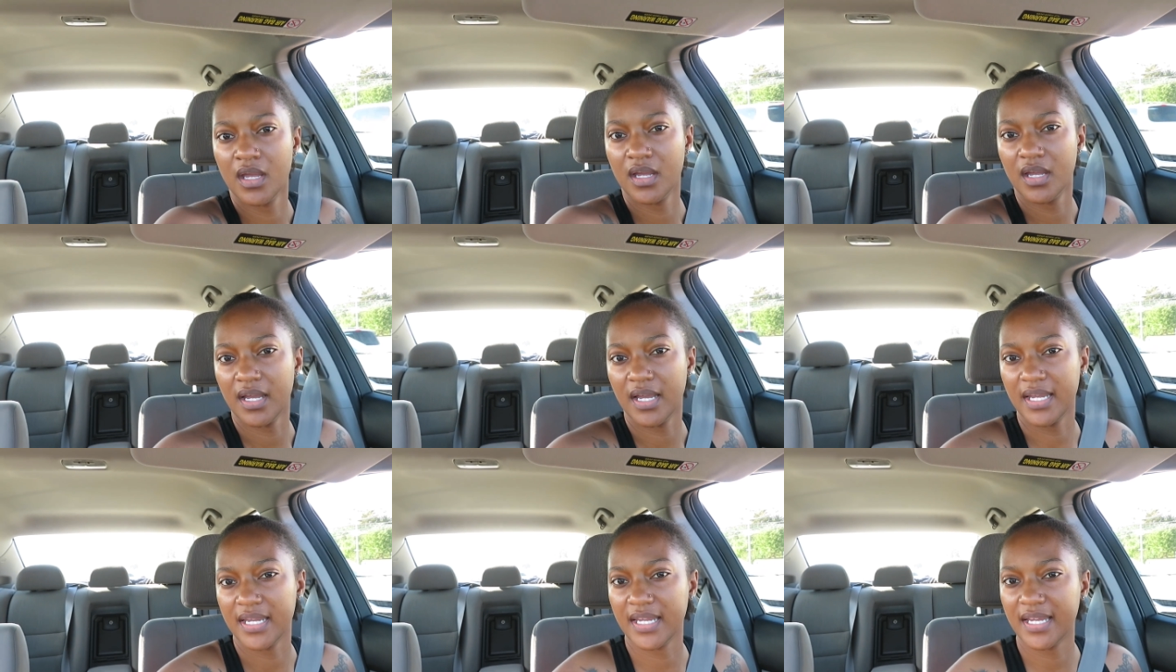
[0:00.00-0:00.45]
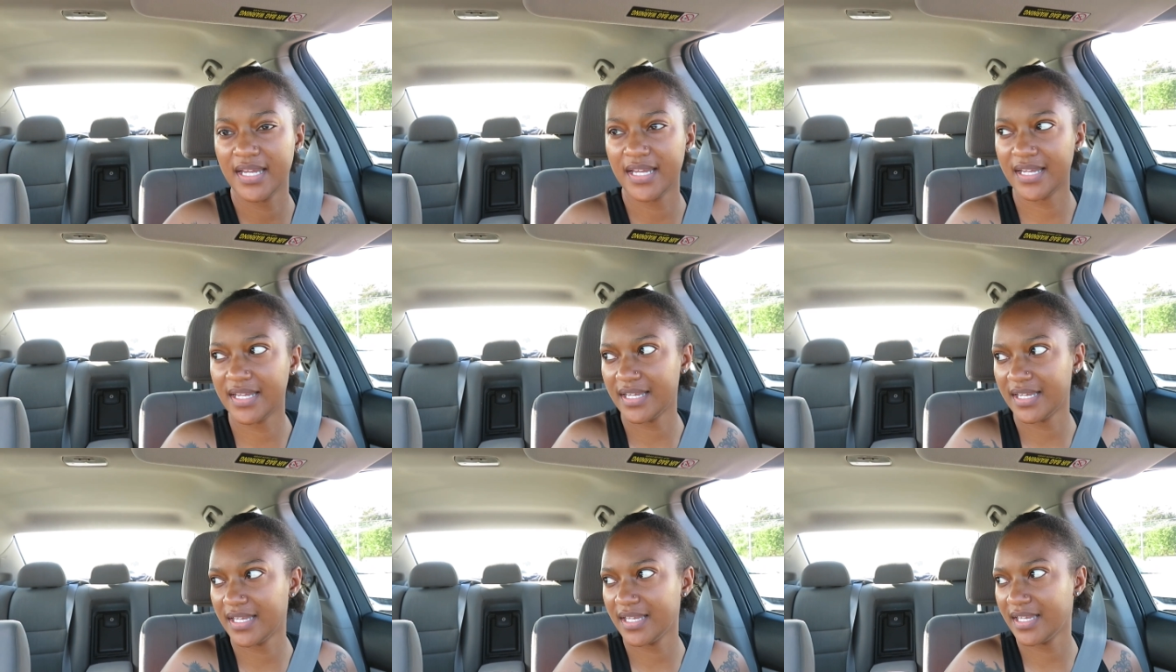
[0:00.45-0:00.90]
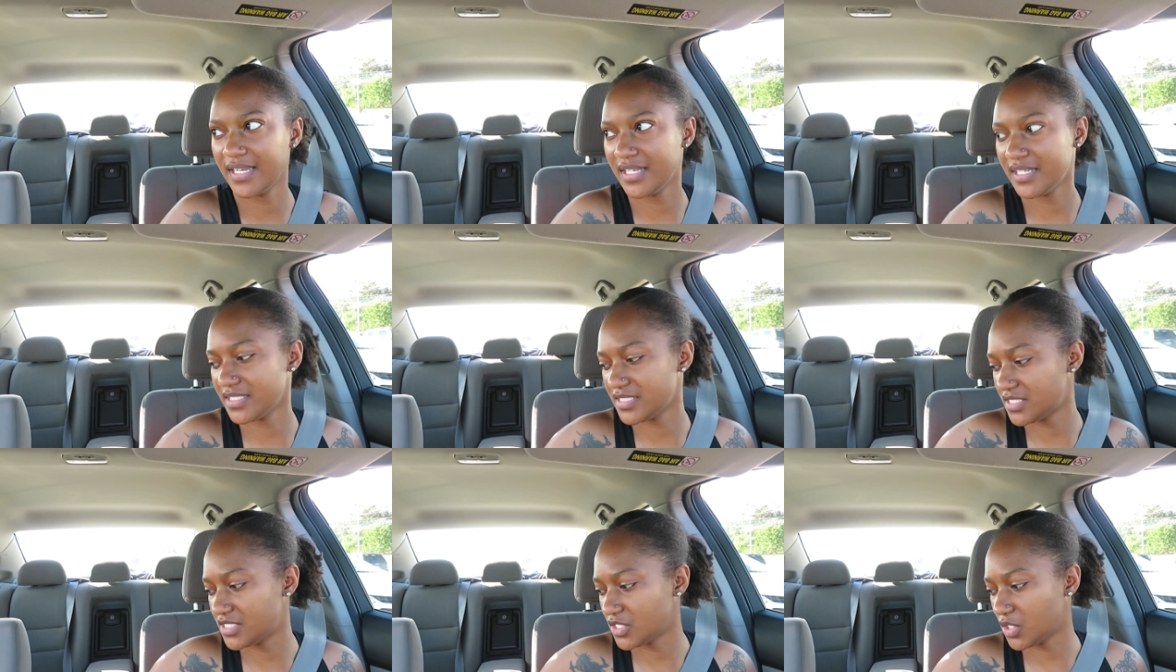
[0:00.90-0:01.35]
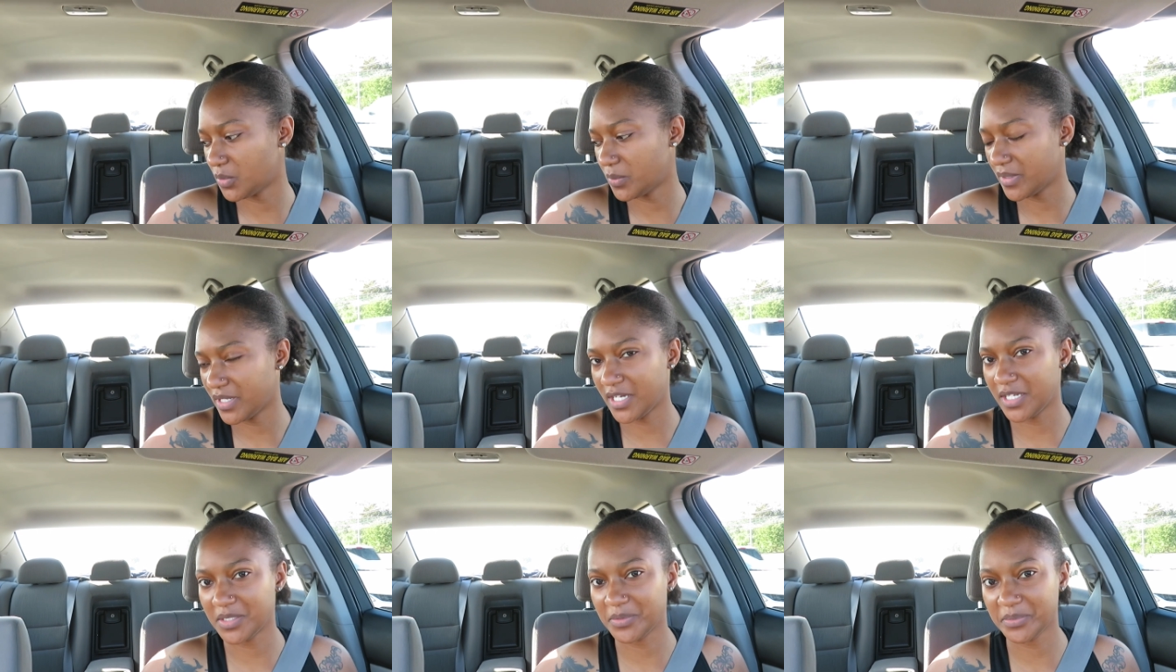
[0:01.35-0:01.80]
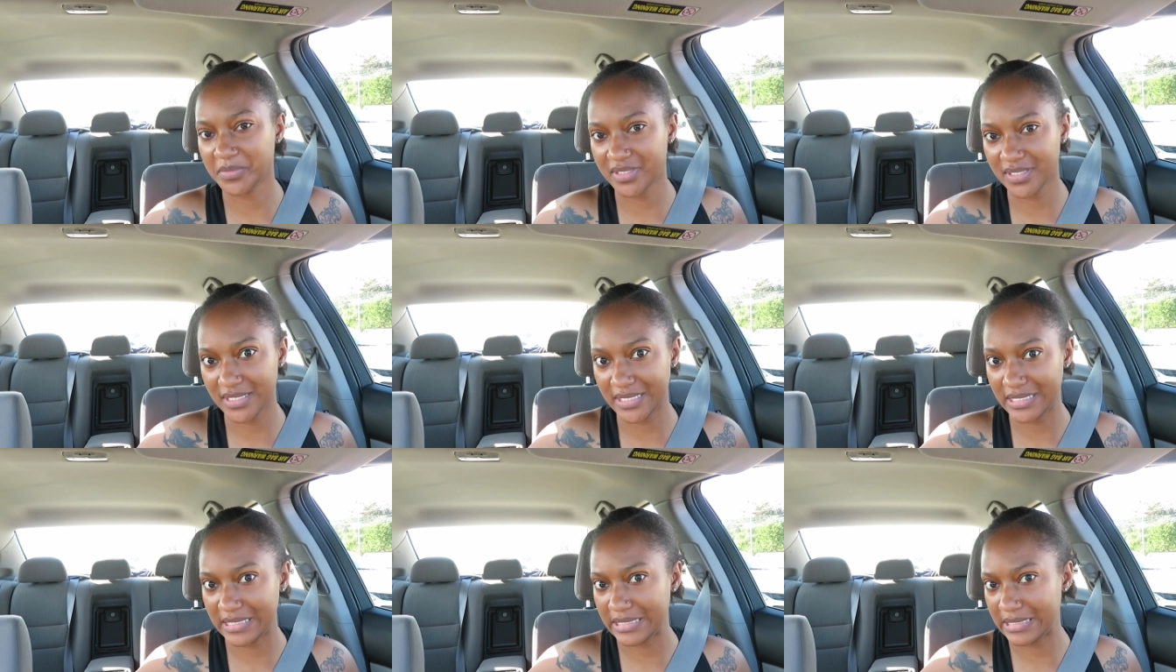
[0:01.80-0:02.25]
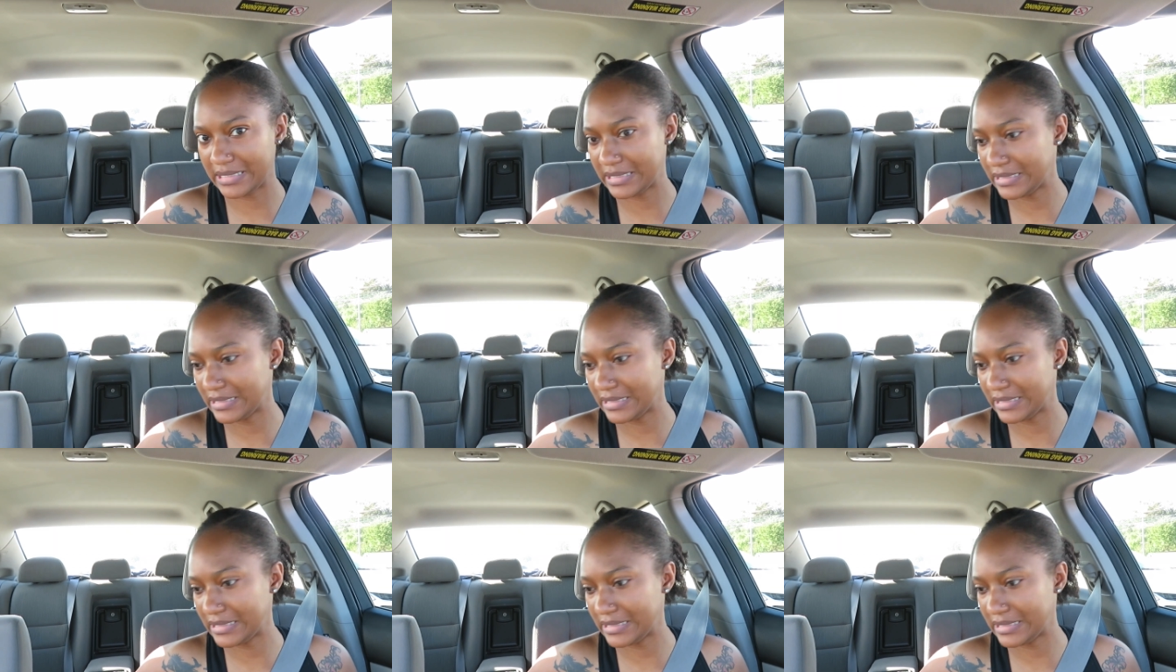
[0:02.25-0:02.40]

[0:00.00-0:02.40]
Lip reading: Hi guys, don't mind me.